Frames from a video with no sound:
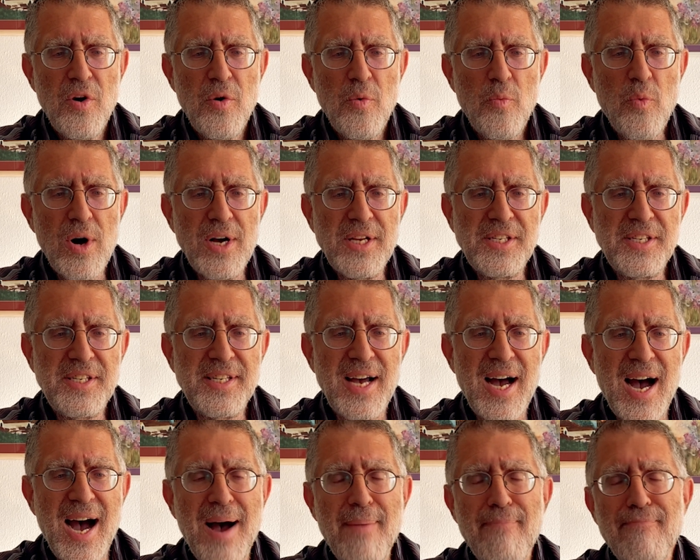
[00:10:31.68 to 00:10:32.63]
was
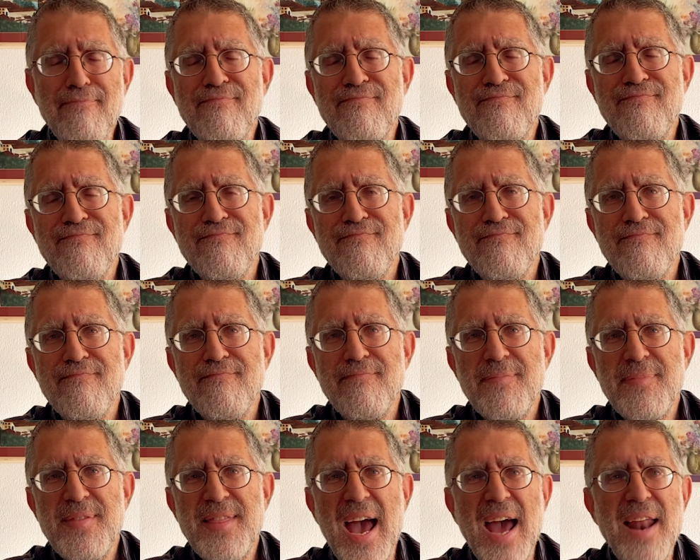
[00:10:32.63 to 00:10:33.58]

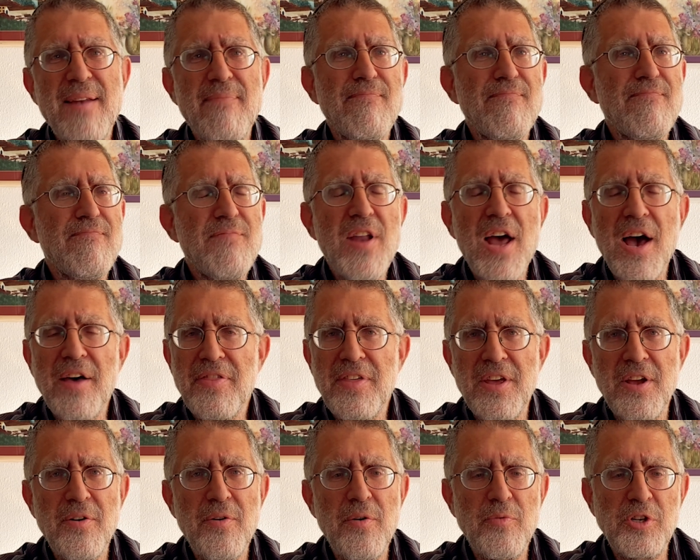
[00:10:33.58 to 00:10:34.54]
that
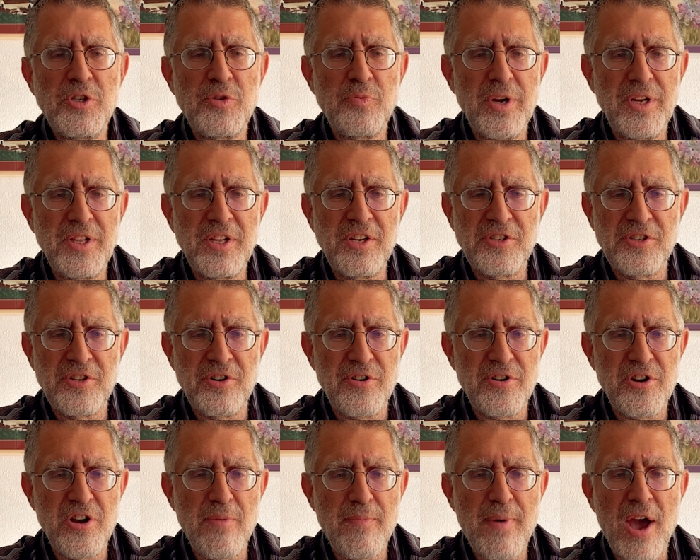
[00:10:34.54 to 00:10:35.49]
nothing was really
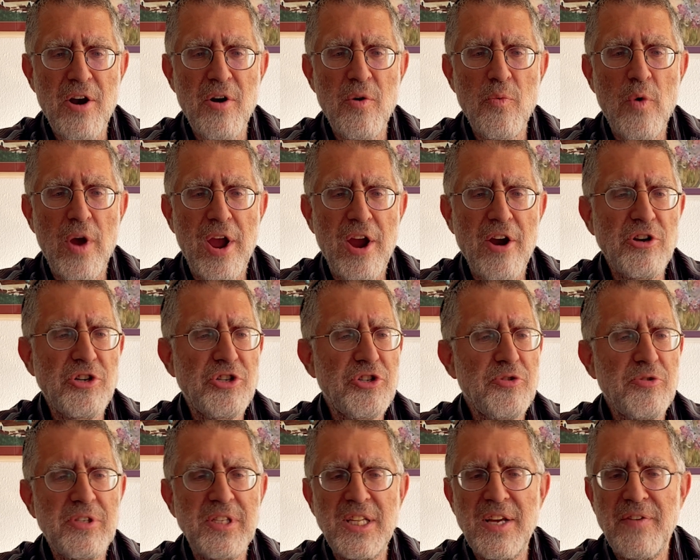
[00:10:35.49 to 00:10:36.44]
certain. No matter where
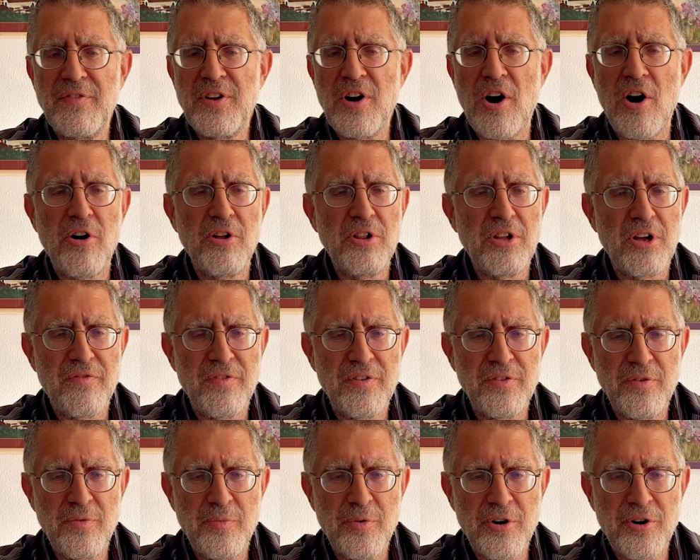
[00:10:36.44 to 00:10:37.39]
Jews lived all over
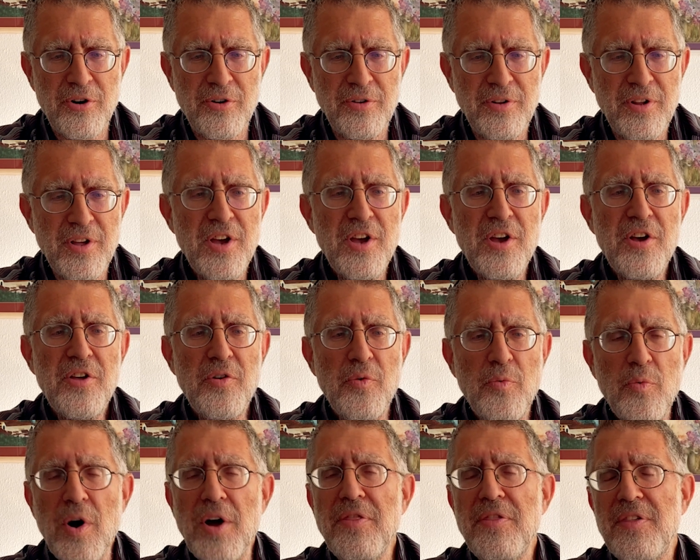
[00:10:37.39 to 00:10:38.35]
the world, the
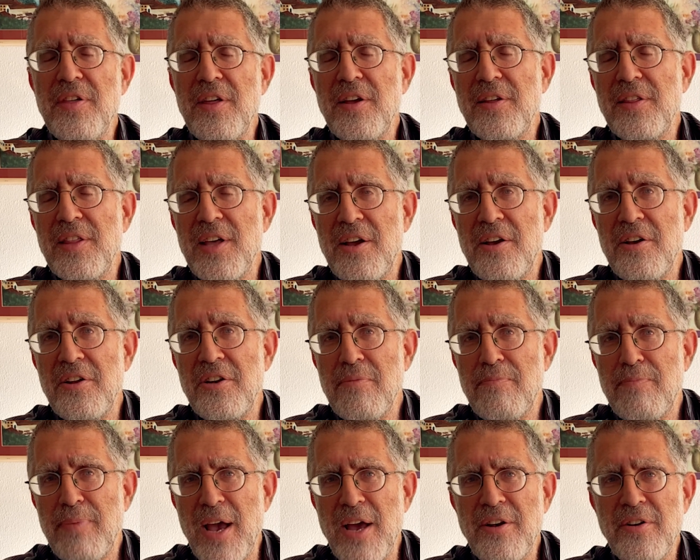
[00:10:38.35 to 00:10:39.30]
one thing they could
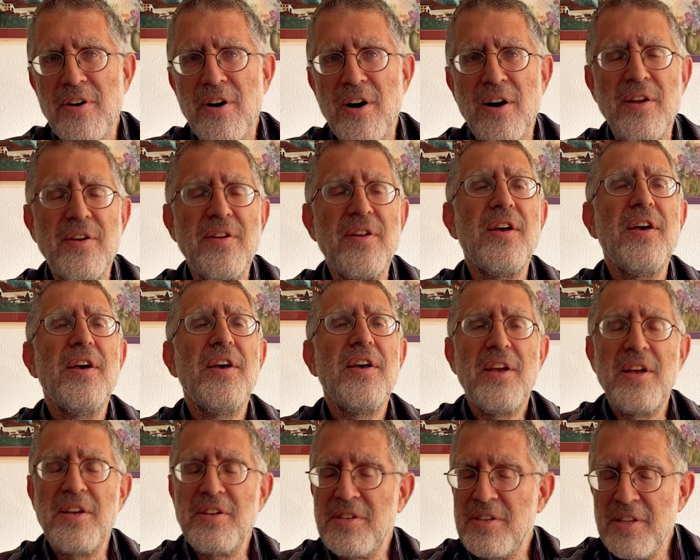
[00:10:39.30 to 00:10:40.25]
depend on
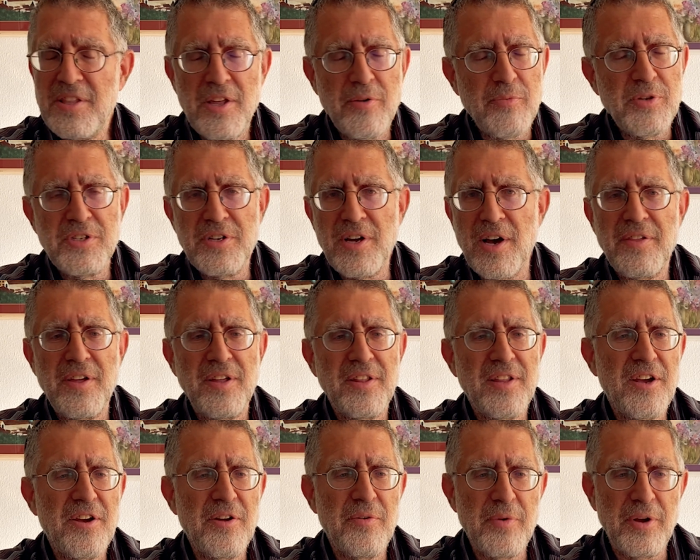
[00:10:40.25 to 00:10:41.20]
is that there was nothing
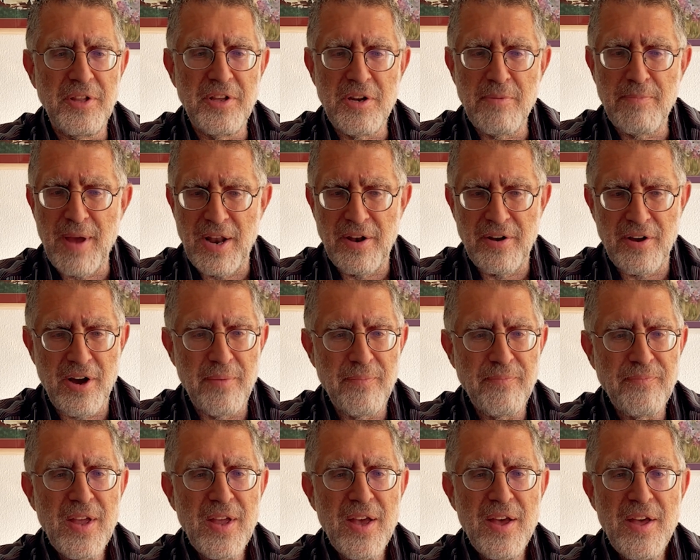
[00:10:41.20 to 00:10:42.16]
they could really depend on.
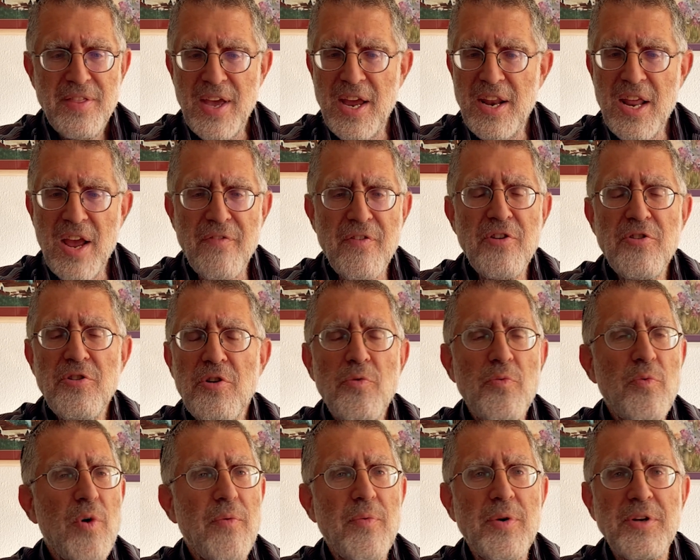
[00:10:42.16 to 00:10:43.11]
They never knew
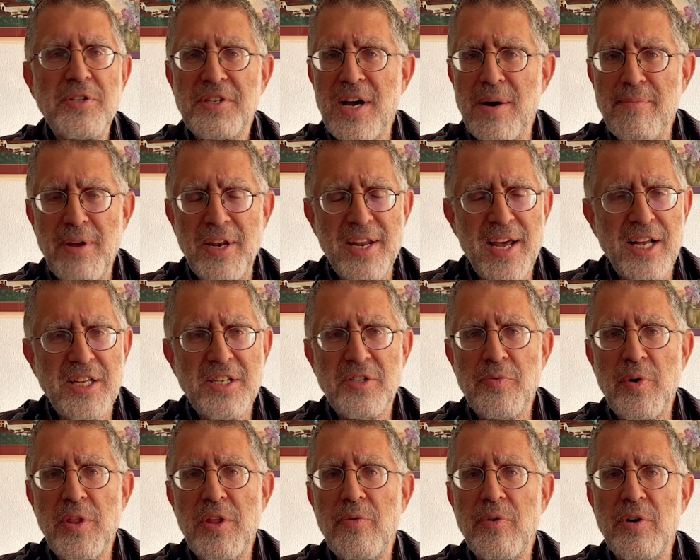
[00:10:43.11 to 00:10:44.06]
what was coming next,
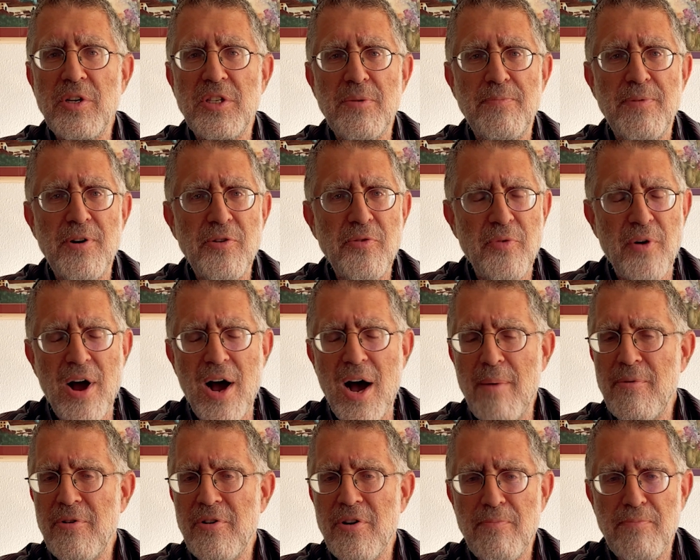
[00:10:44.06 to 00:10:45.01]
whether it was a
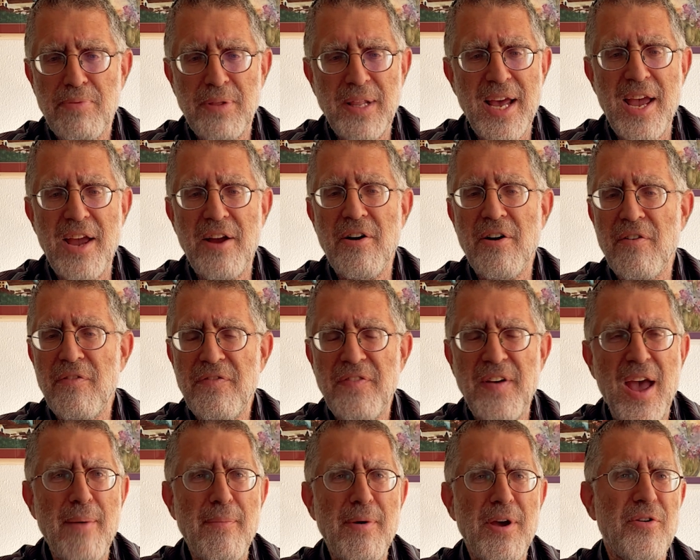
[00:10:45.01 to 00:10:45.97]
pogrom or a plague or a
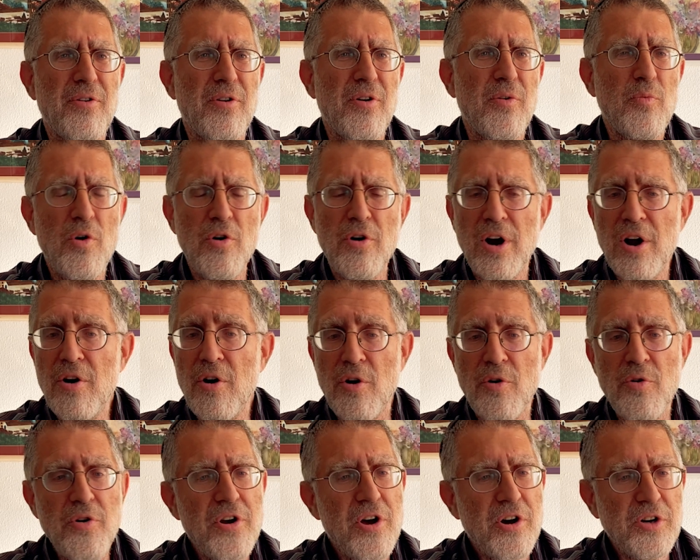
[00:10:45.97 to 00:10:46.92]
famine or a war or
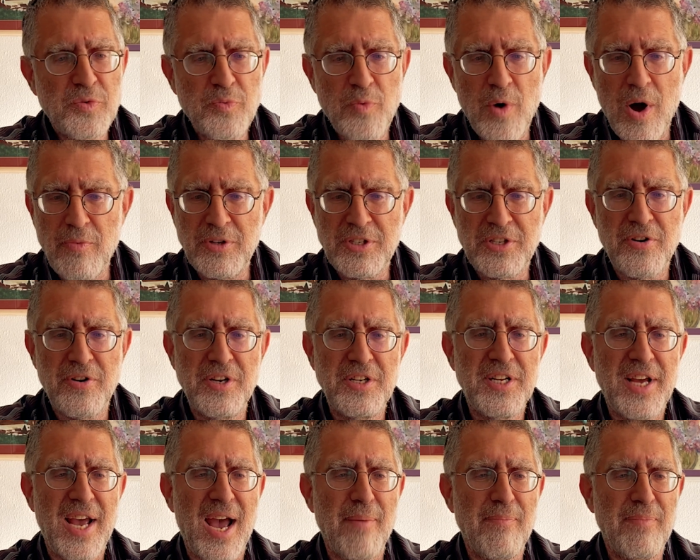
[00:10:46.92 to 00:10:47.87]
who knows what was going
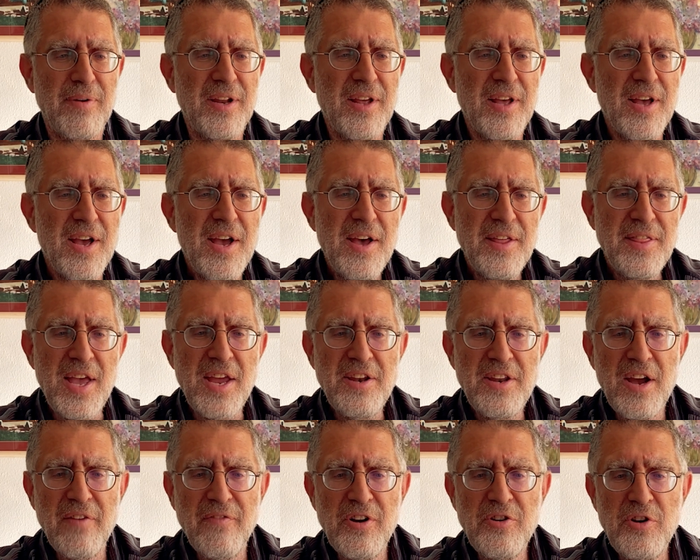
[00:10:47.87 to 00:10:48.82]
to happen. They
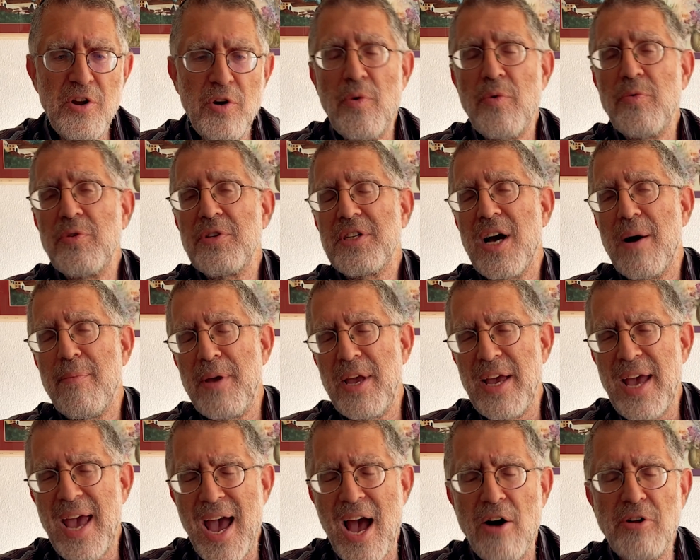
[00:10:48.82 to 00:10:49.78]
never knew what was
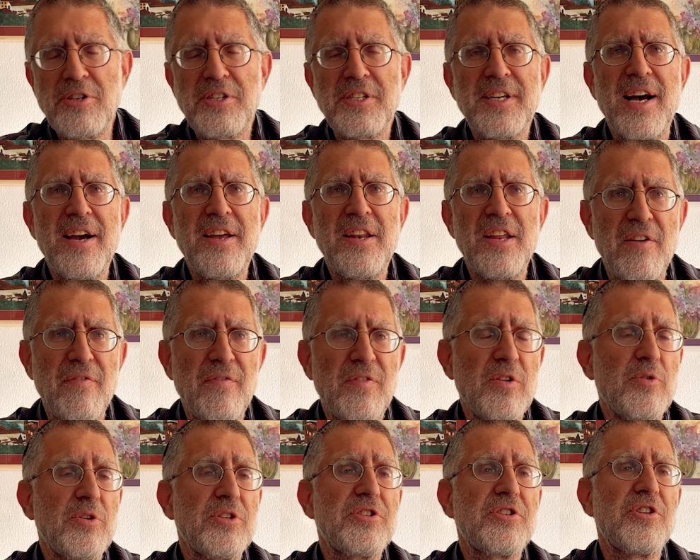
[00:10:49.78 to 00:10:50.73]
coming. Outside
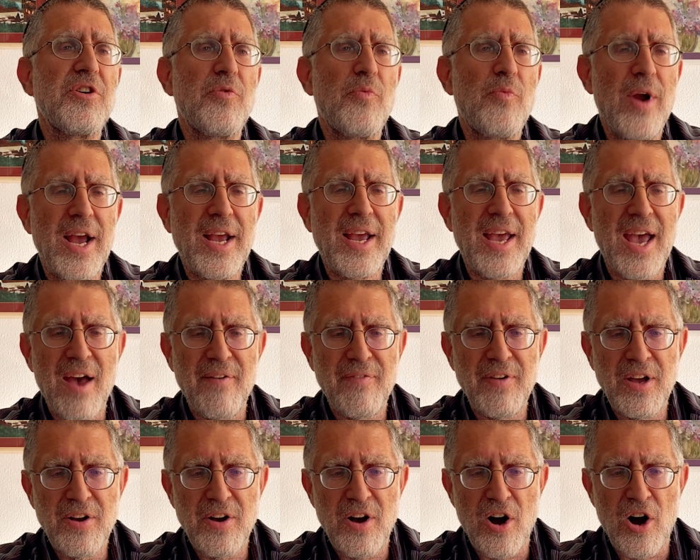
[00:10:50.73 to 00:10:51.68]
influence could wreak
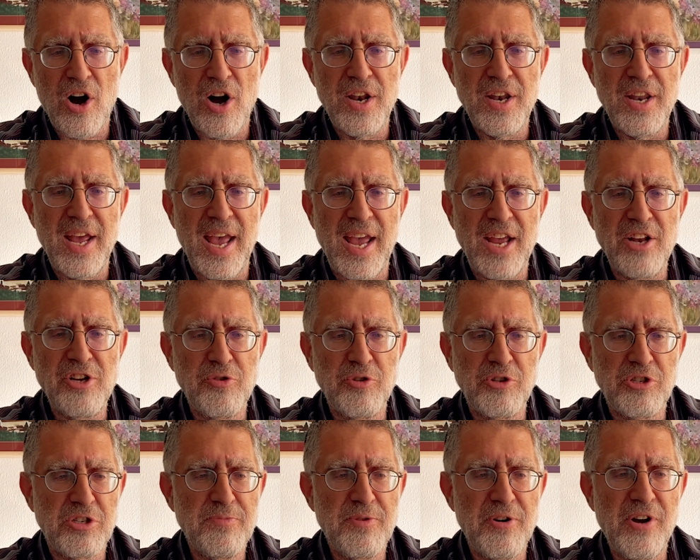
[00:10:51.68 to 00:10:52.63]
havoc on a
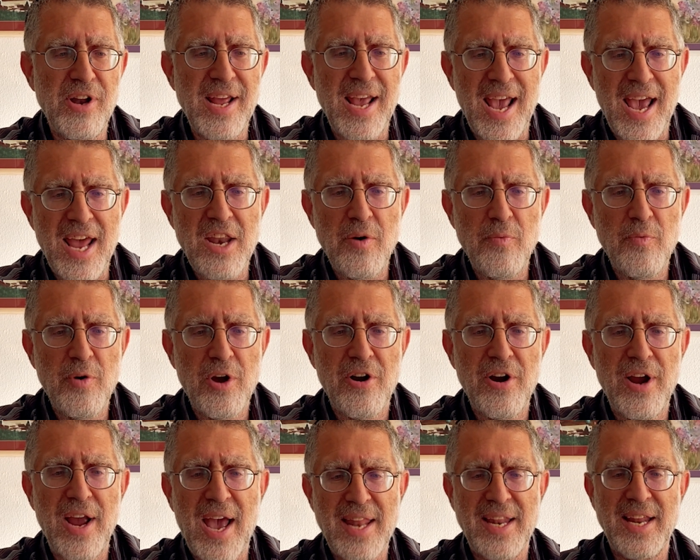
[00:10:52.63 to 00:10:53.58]
Jewish community
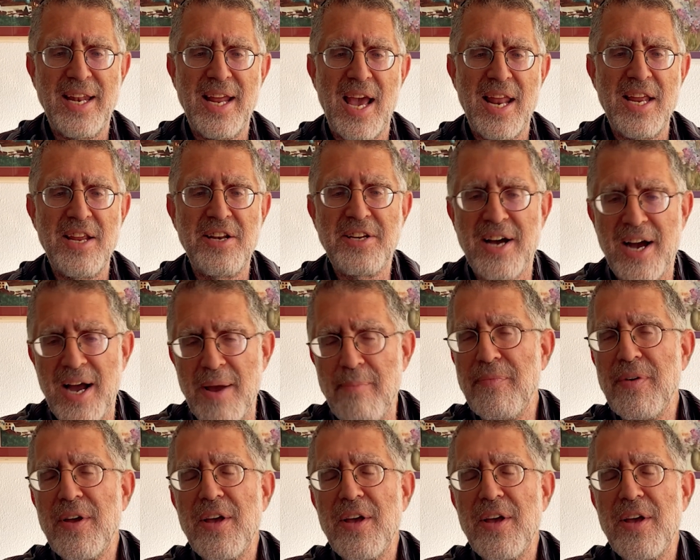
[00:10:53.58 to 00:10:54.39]
anywhere and at any time.